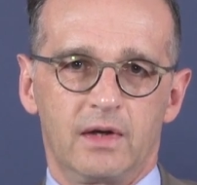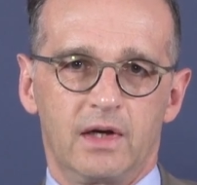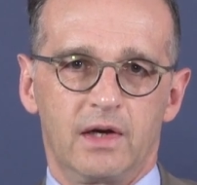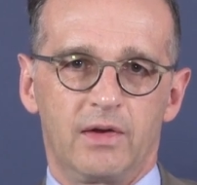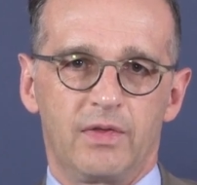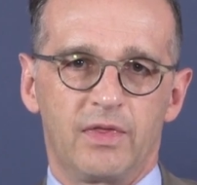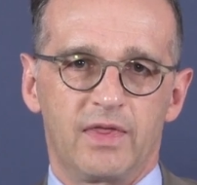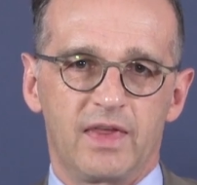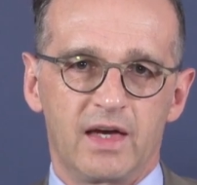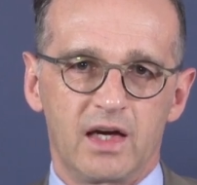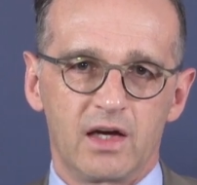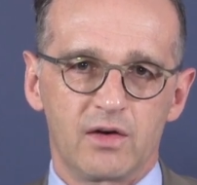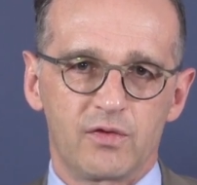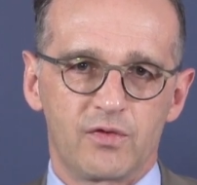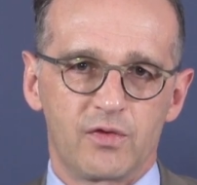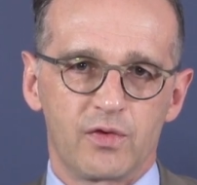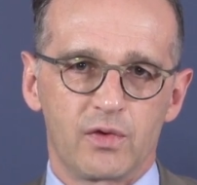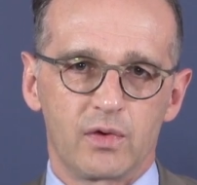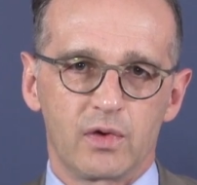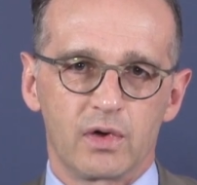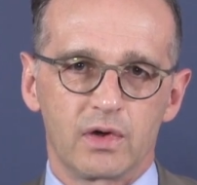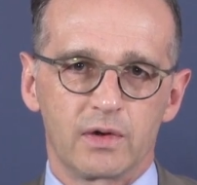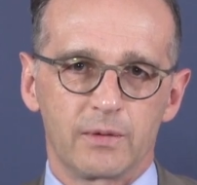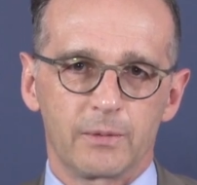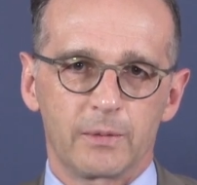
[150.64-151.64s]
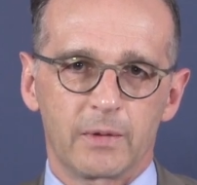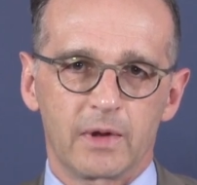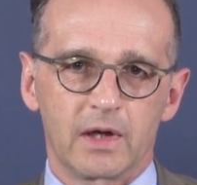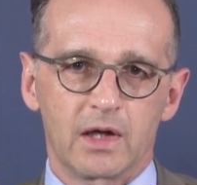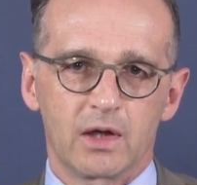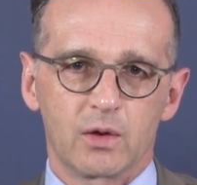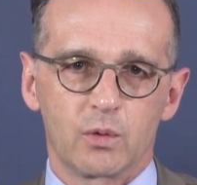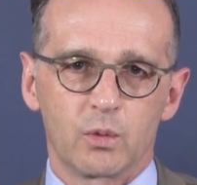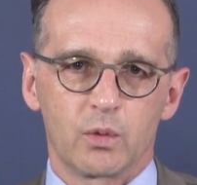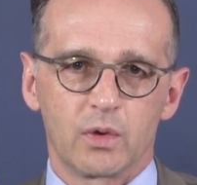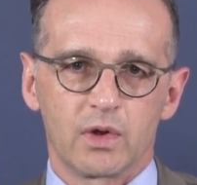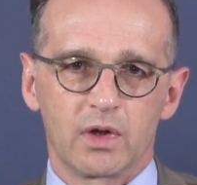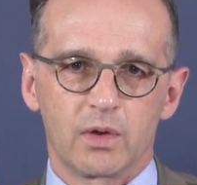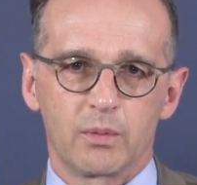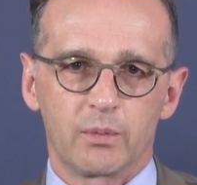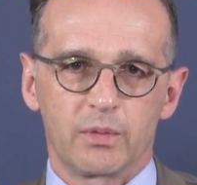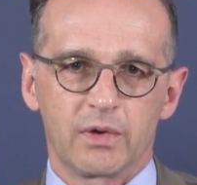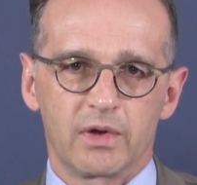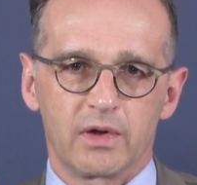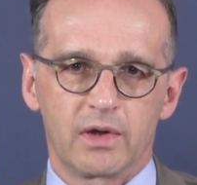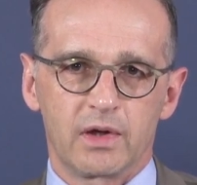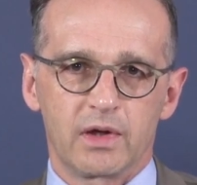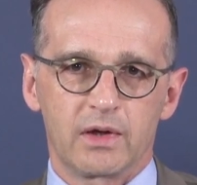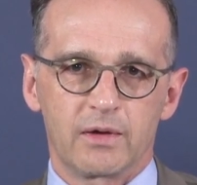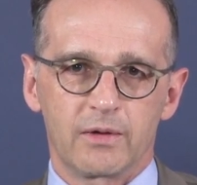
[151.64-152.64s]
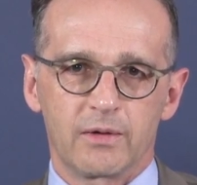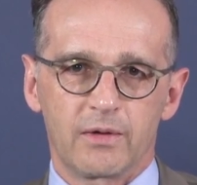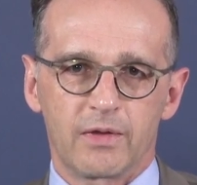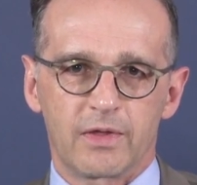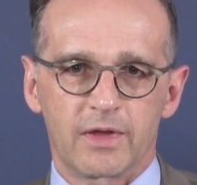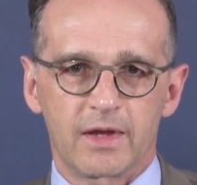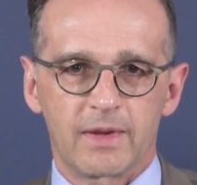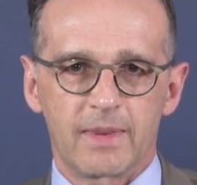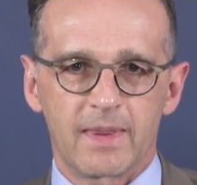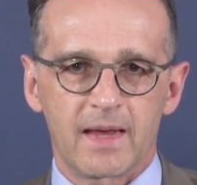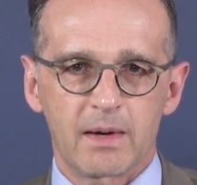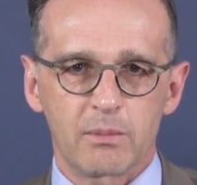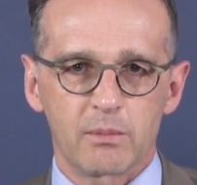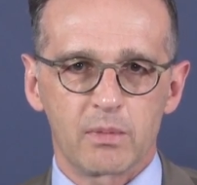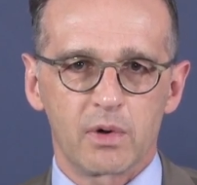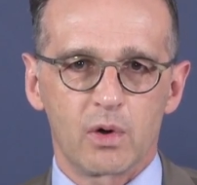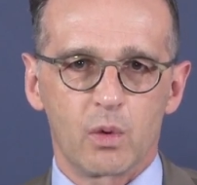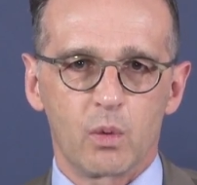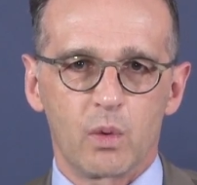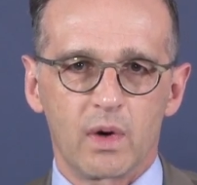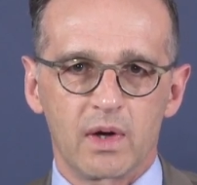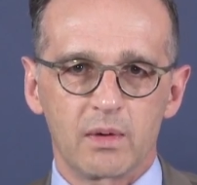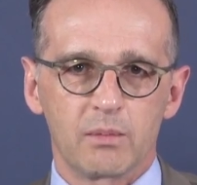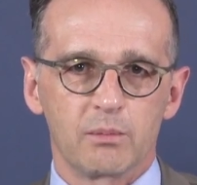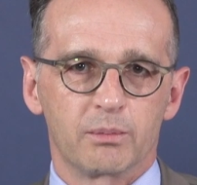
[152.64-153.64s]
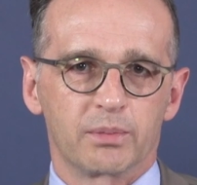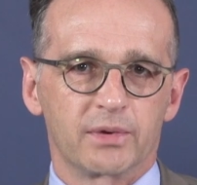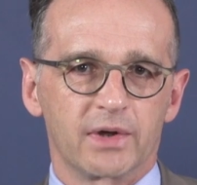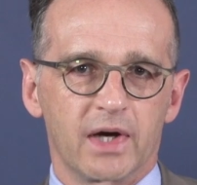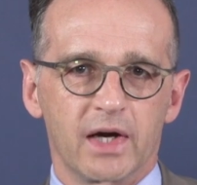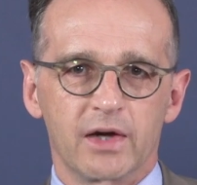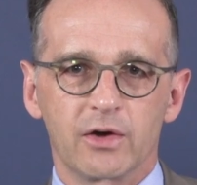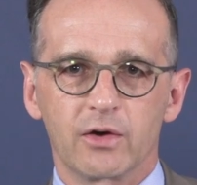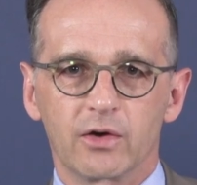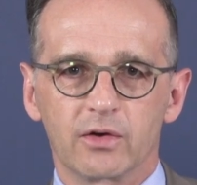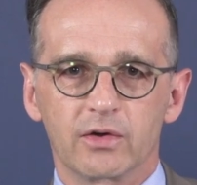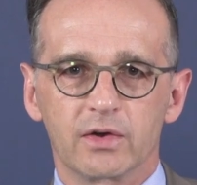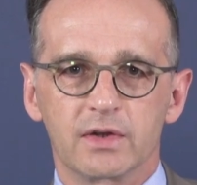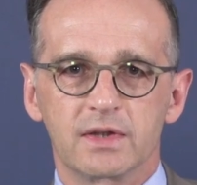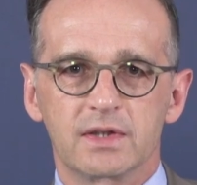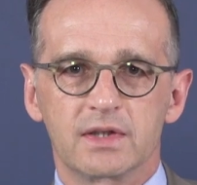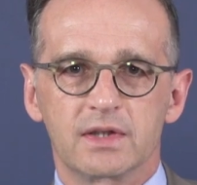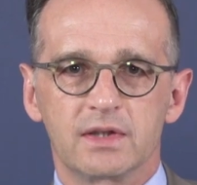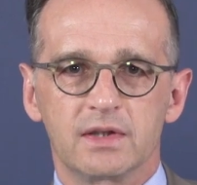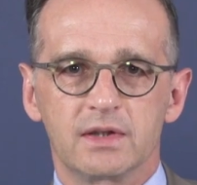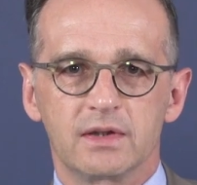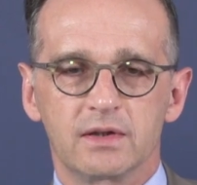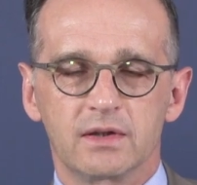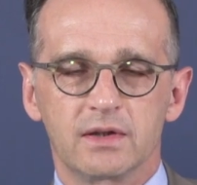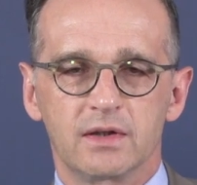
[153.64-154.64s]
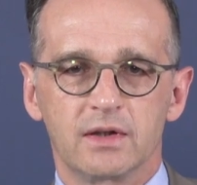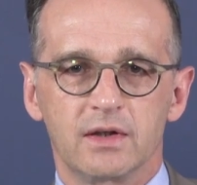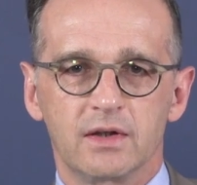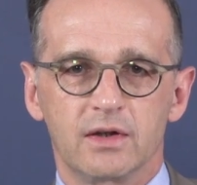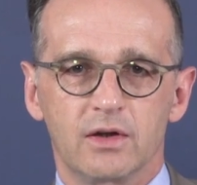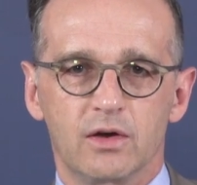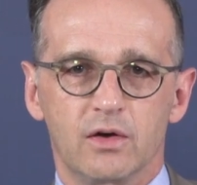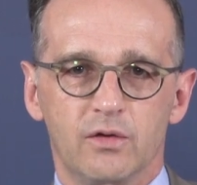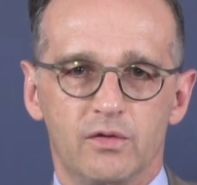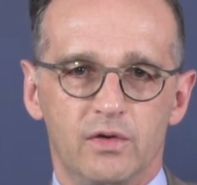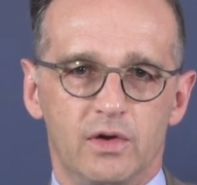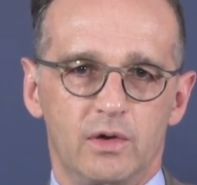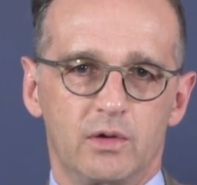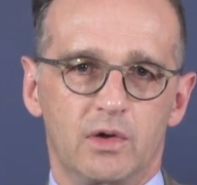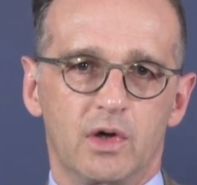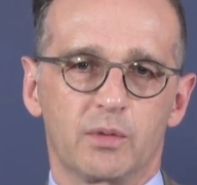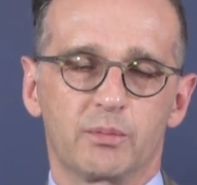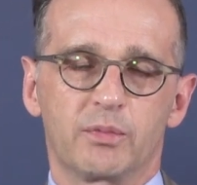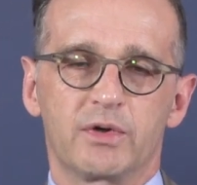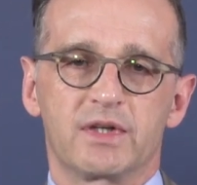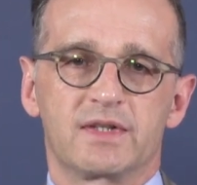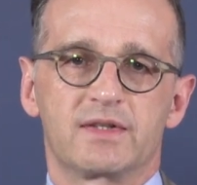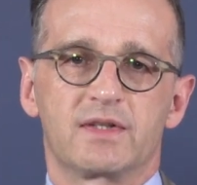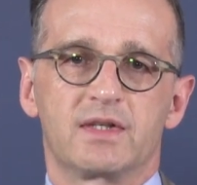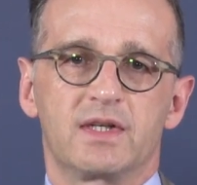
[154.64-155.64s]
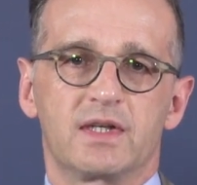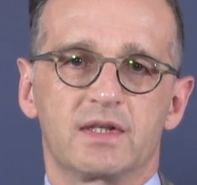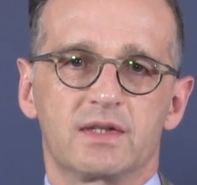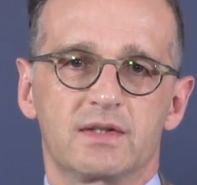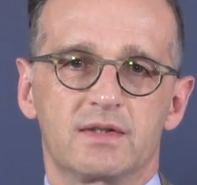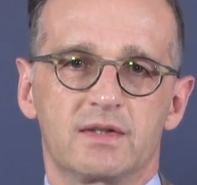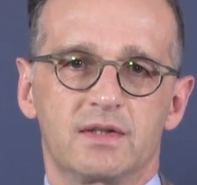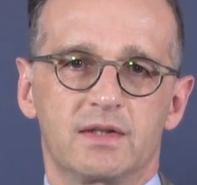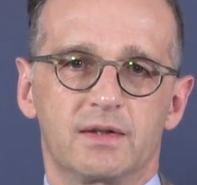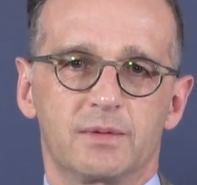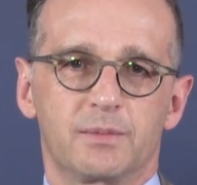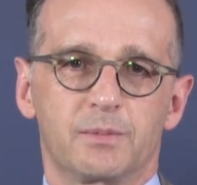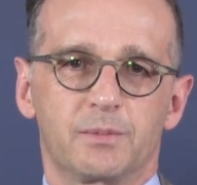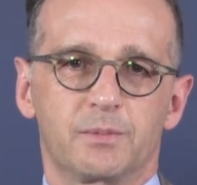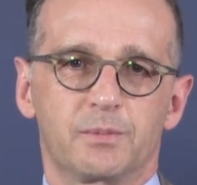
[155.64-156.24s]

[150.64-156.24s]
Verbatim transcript: And therefore, it will be the #1 priority of our presidency.